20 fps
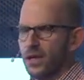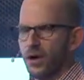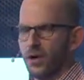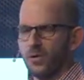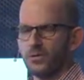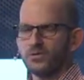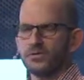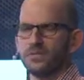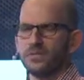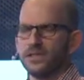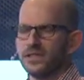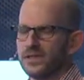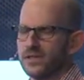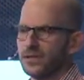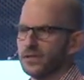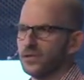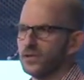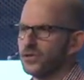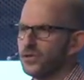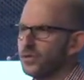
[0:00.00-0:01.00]
ultimately
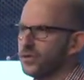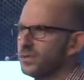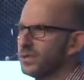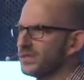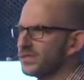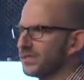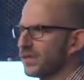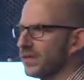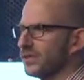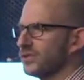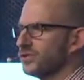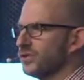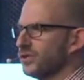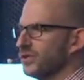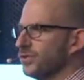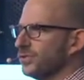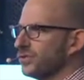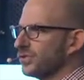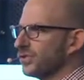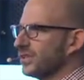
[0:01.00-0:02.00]
there are humans that are
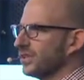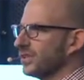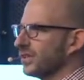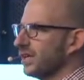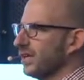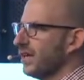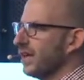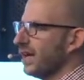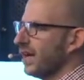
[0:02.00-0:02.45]
using